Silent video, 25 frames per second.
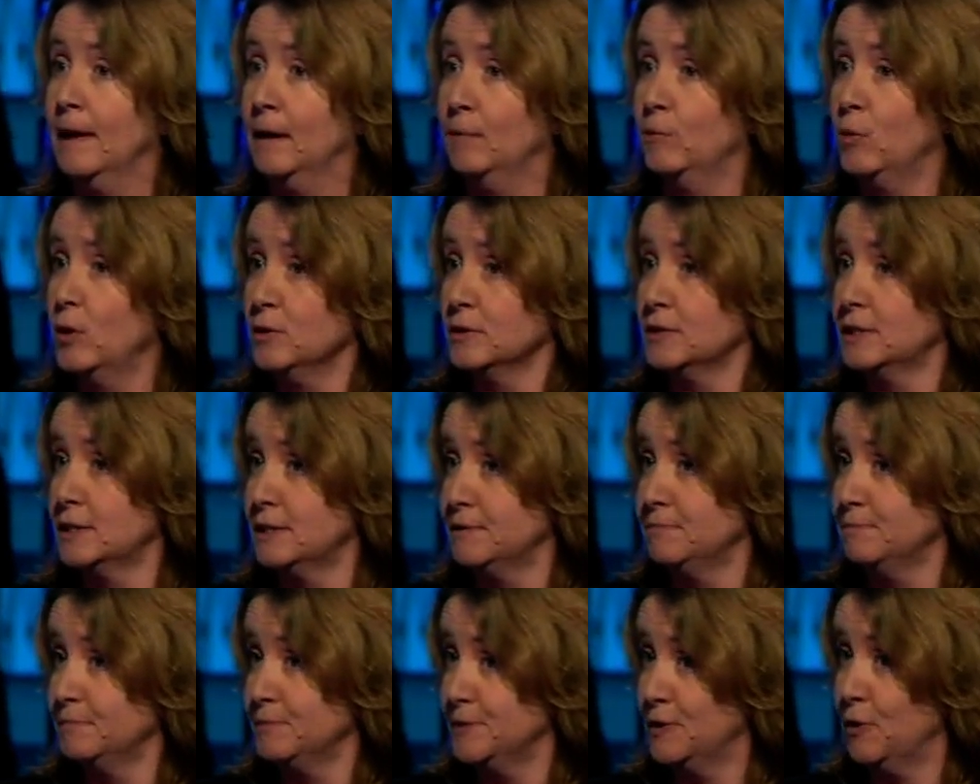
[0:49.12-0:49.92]
And
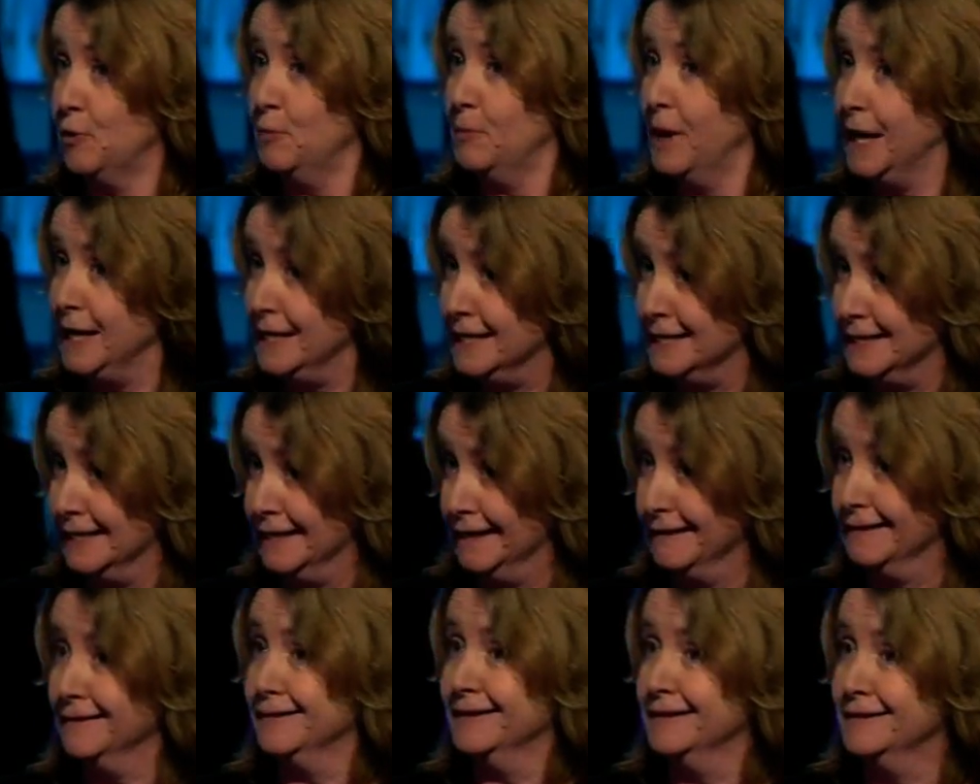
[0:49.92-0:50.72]
what's so
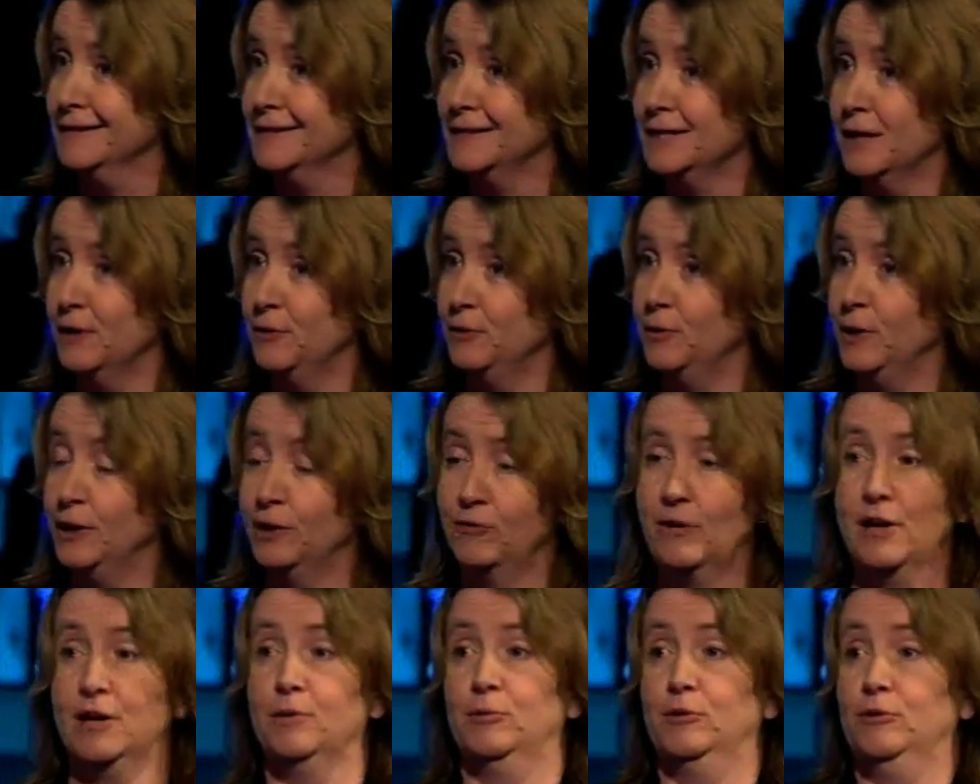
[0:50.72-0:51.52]
amazing and so
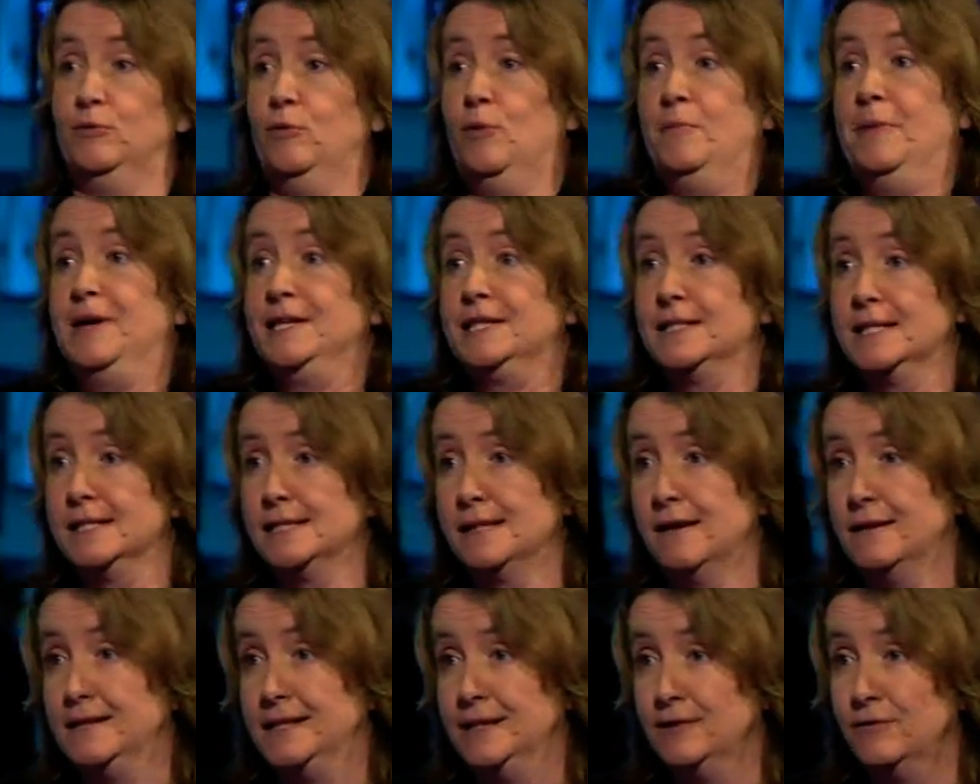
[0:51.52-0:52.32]
incredible, what makes
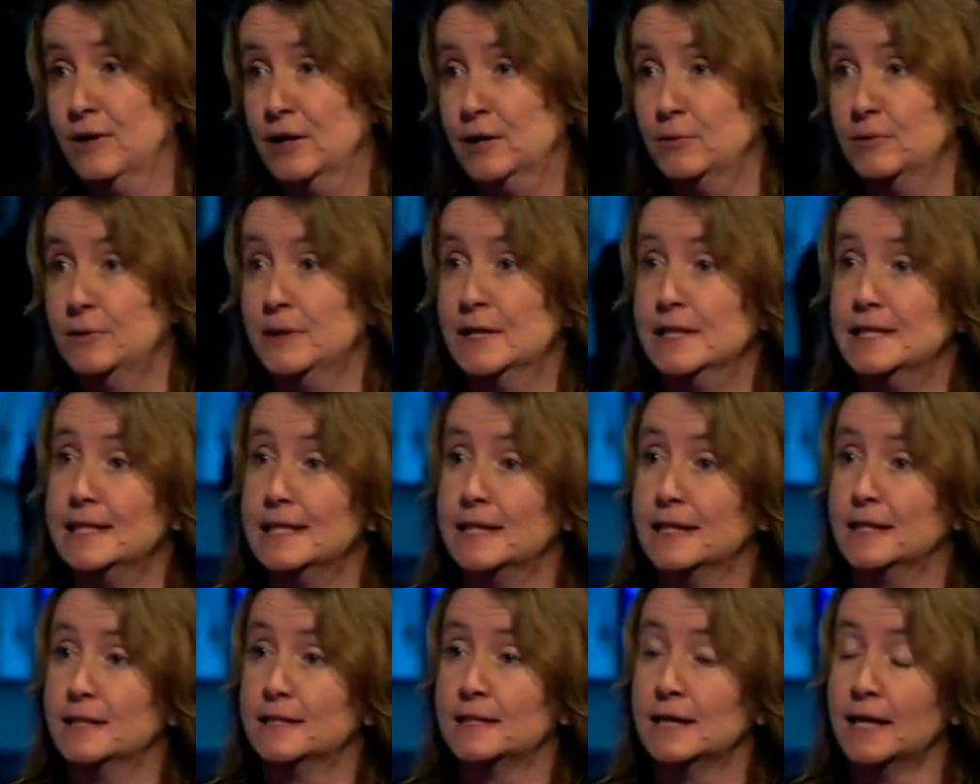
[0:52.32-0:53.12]
the site incredible,
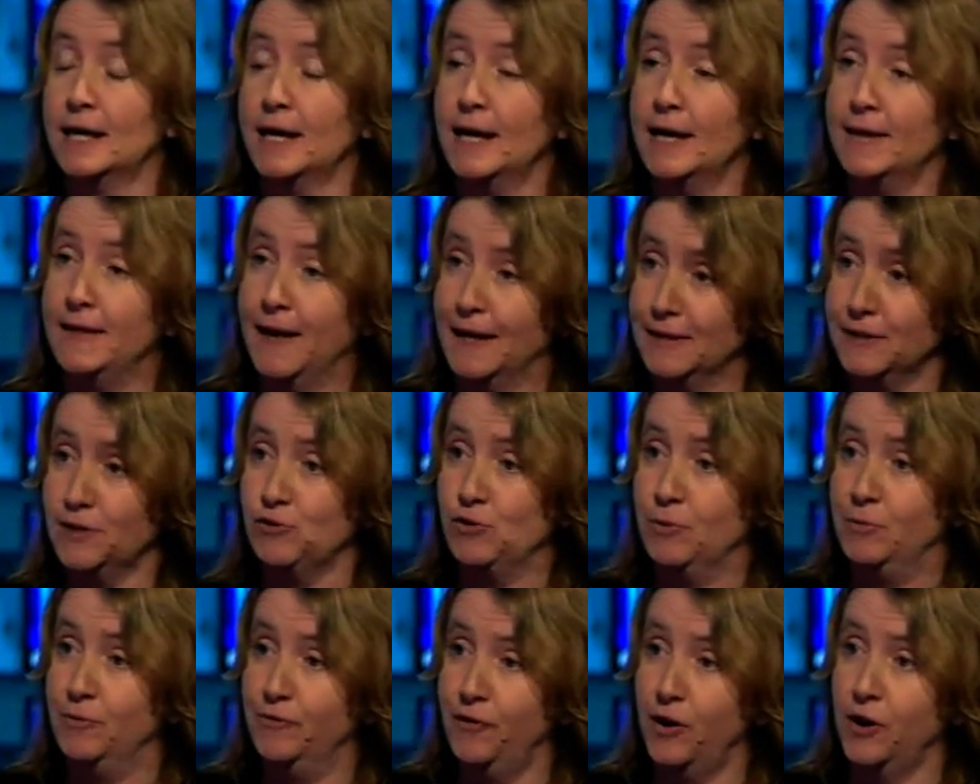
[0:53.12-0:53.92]
is that that
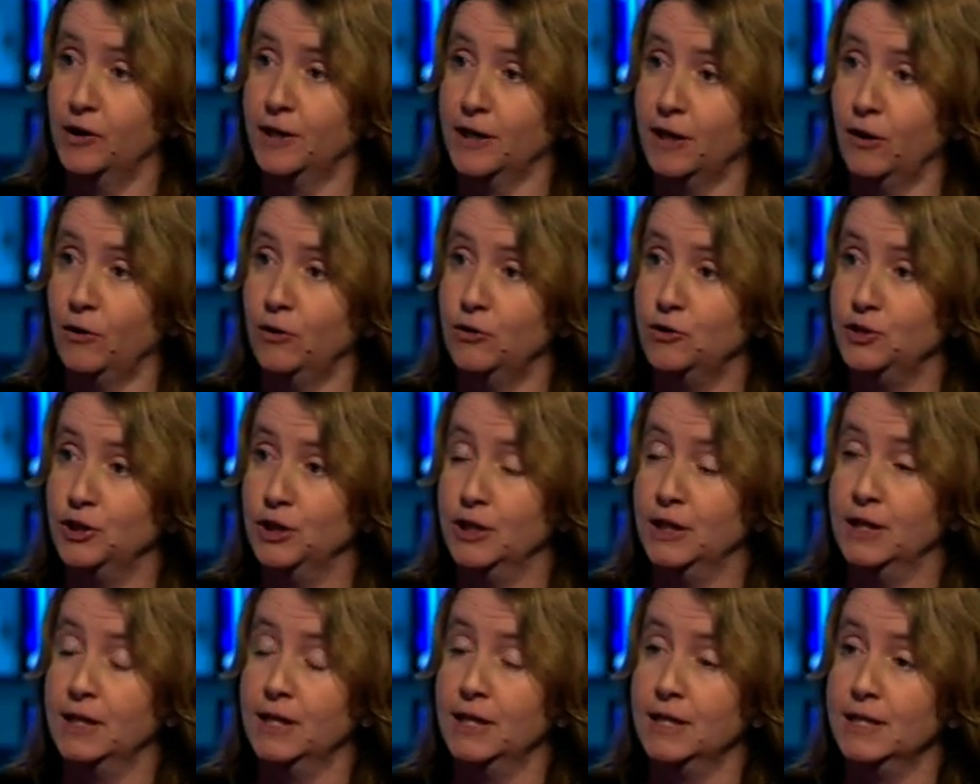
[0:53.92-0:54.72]
strip of
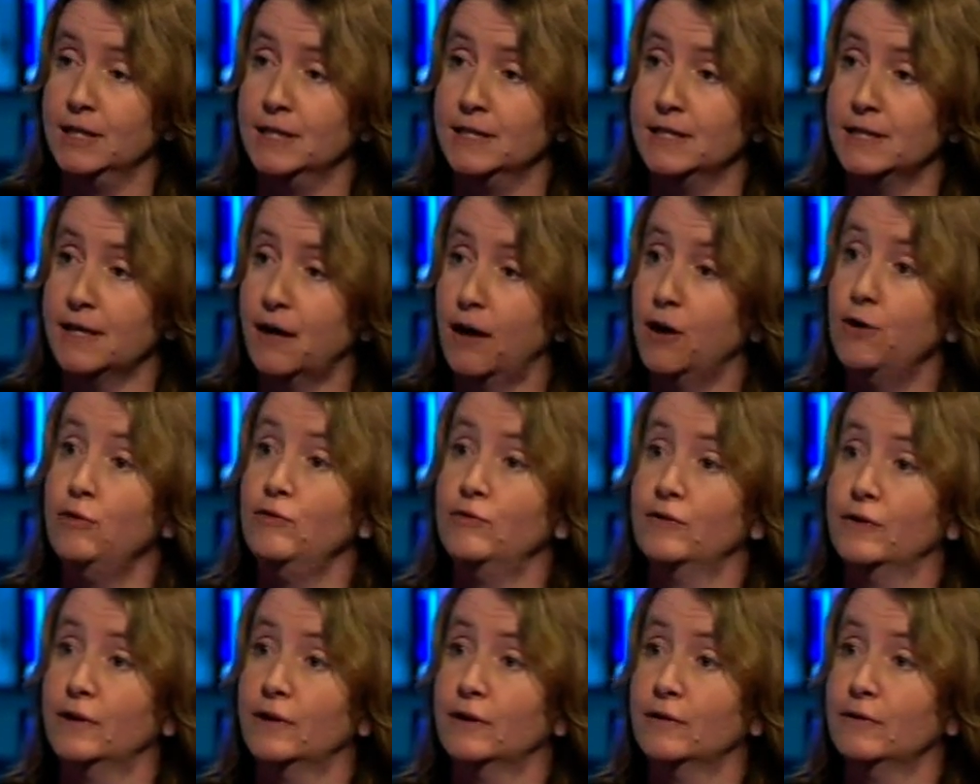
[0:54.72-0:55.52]
archaeology is
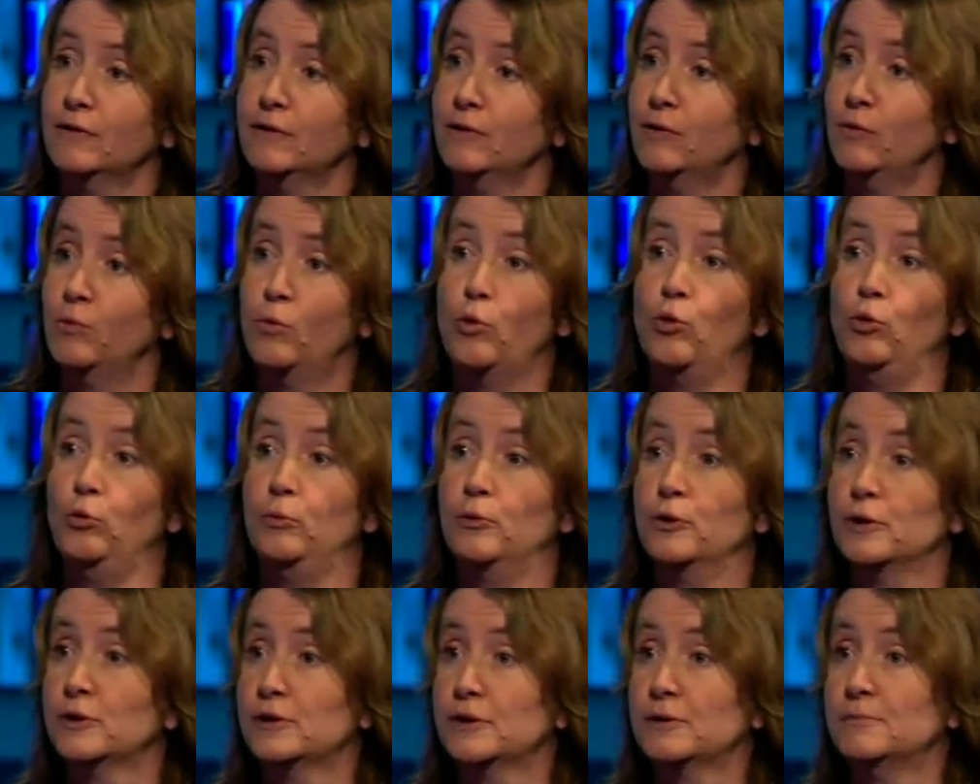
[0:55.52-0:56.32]
over the
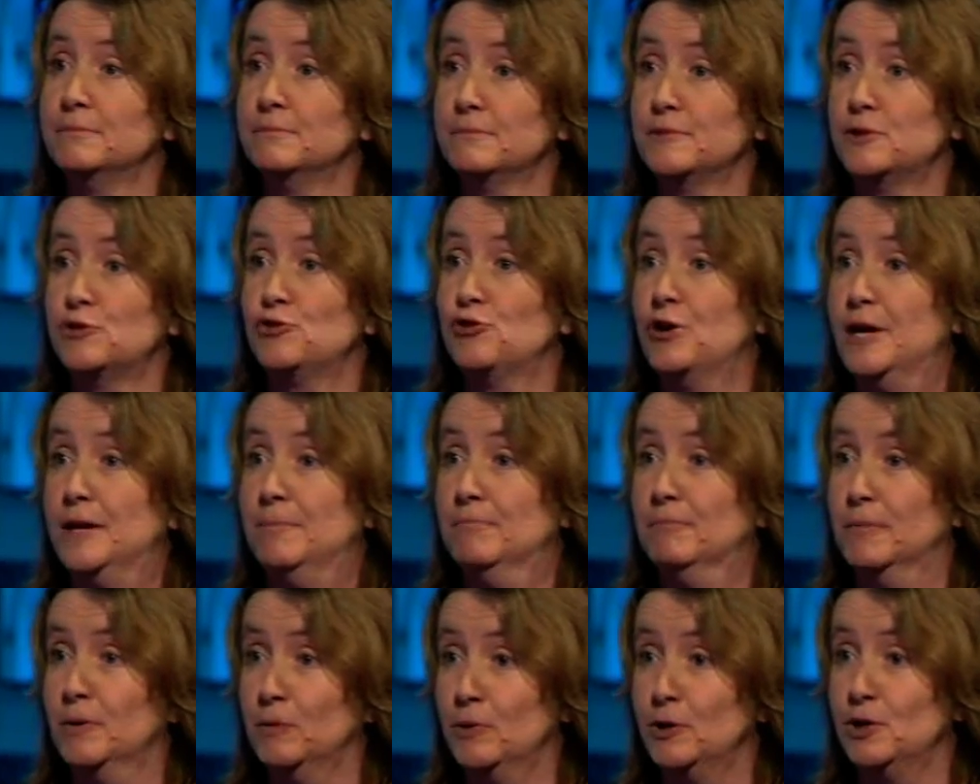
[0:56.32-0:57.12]
Walbrook
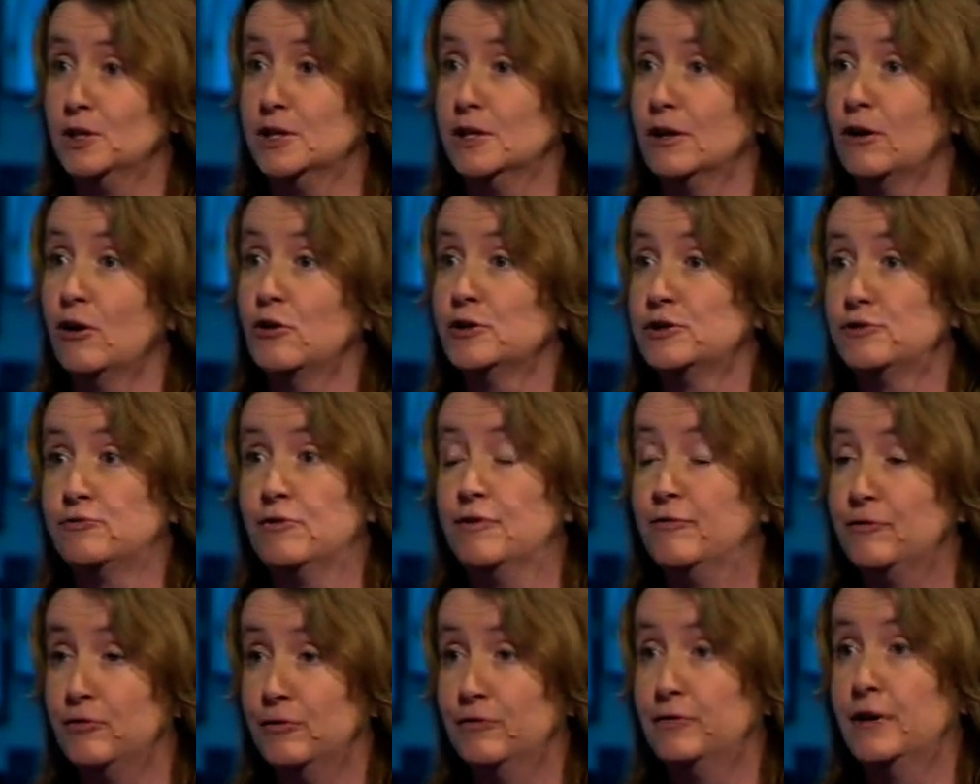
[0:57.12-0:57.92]
stream, which is a
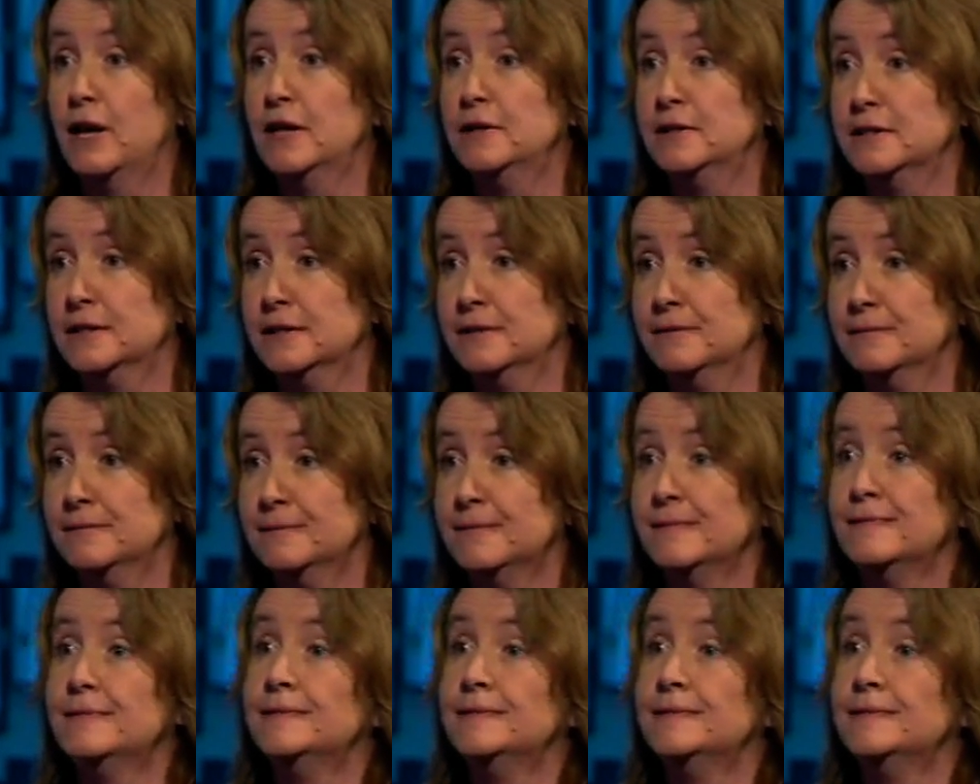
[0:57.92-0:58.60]
lost river of London.